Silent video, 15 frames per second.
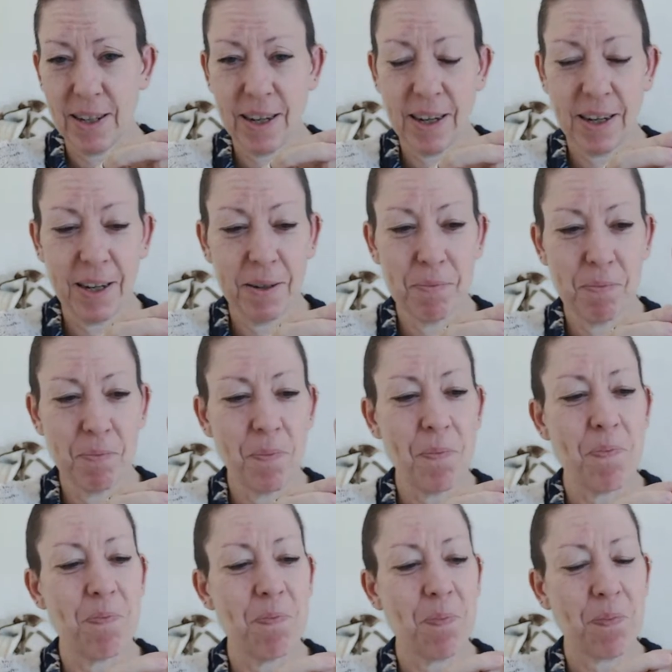Anyway,
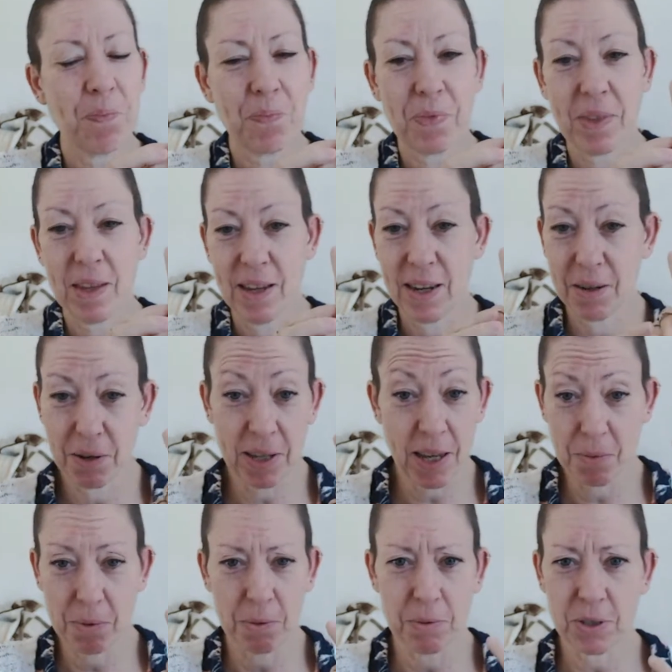
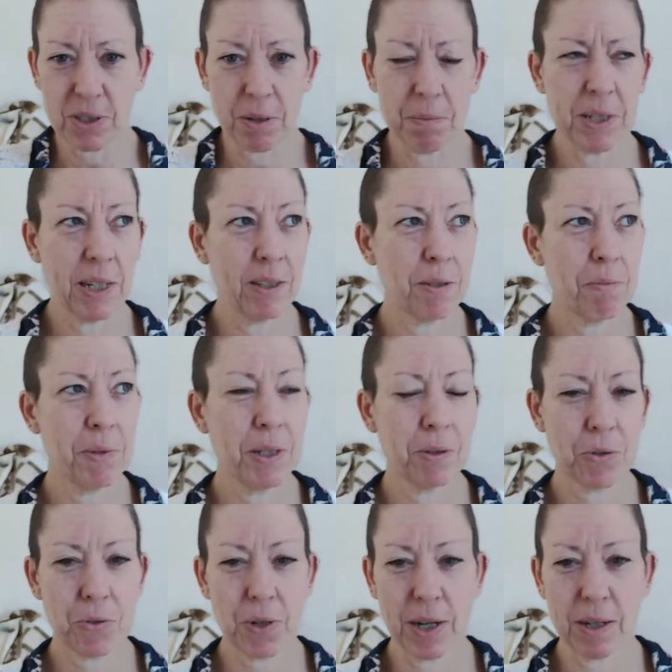yeah, we were just coming down some
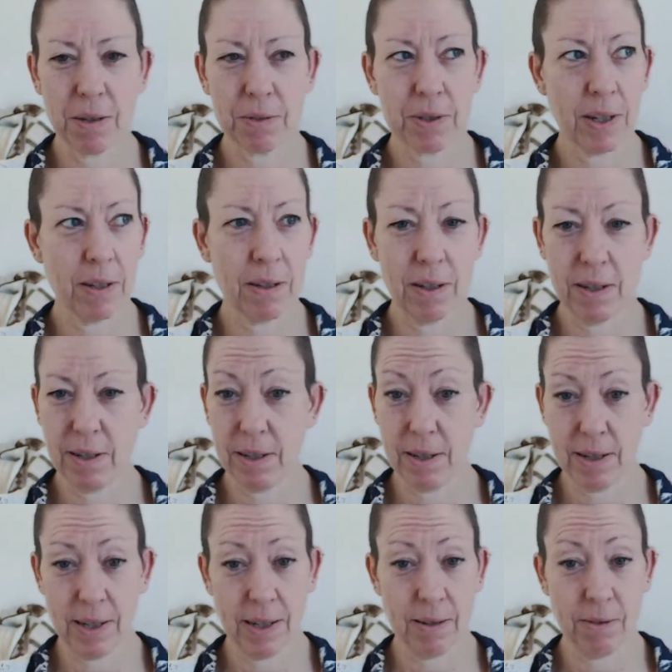little street and I was like,
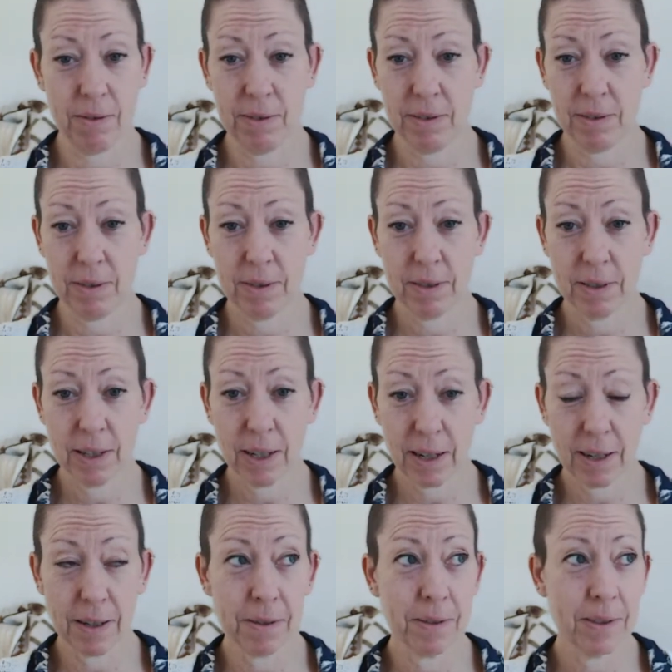hang on,
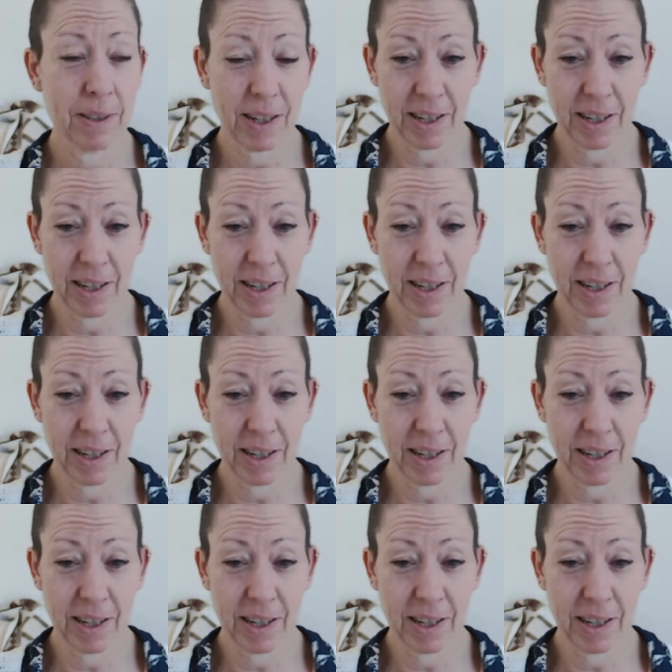hello.